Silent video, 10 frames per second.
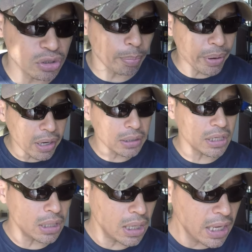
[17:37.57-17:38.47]
So
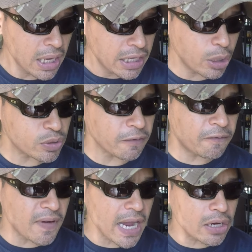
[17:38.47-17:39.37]
apparently, there was a
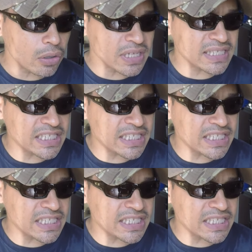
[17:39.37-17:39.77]
fire on a